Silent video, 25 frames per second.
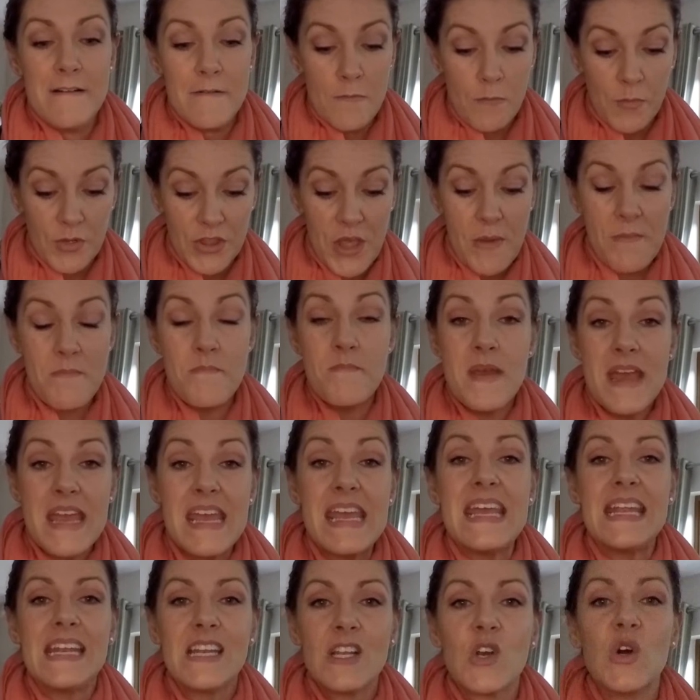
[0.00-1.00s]
But the
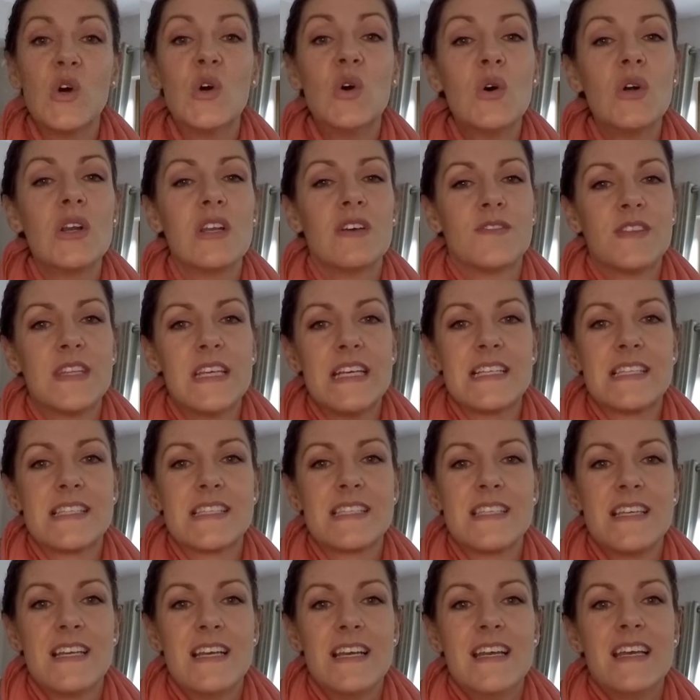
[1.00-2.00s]
main goal of
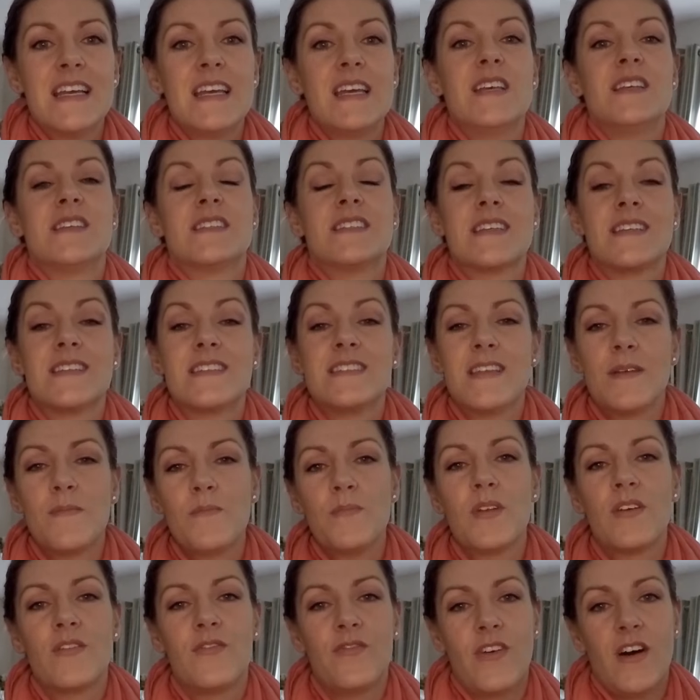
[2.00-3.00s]
this is to
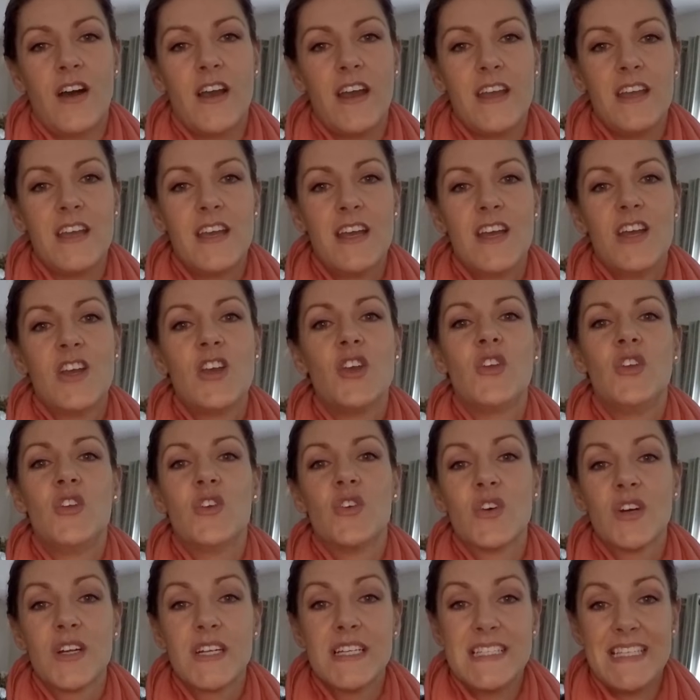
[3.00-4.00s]
simplify
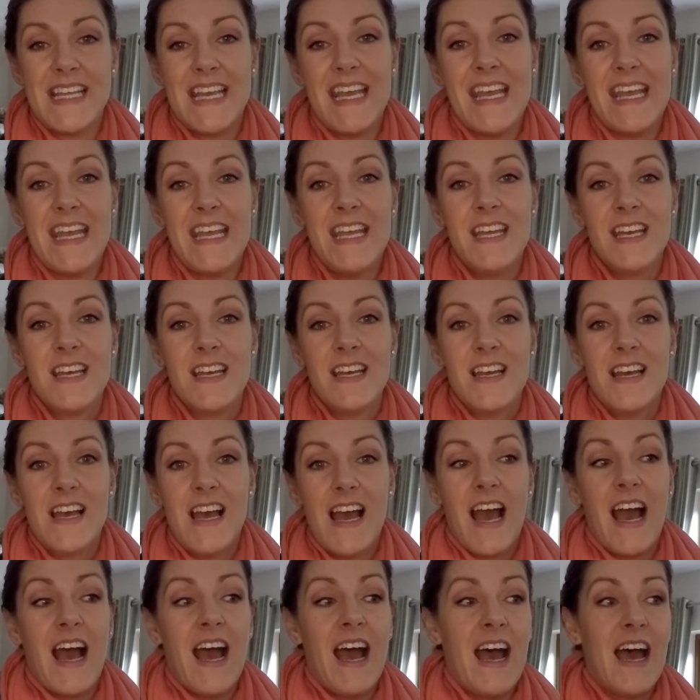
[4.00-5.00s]
your day,
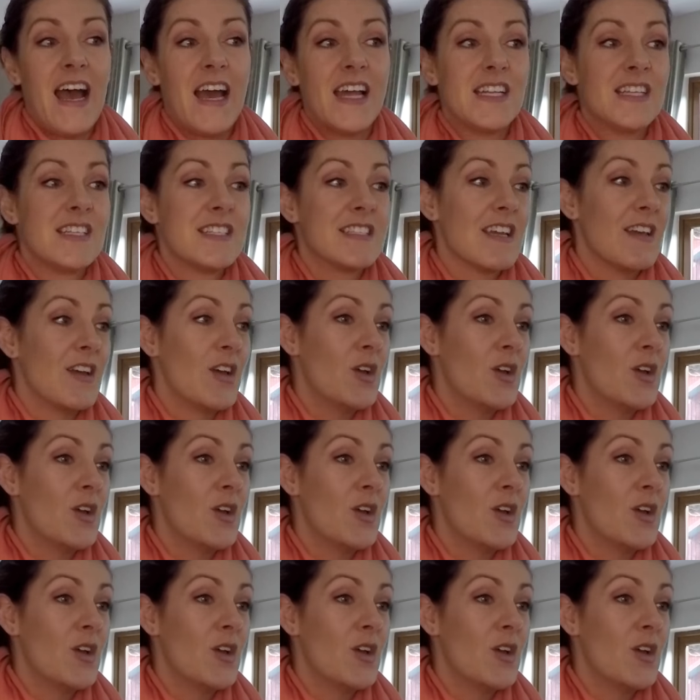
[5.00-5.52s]
and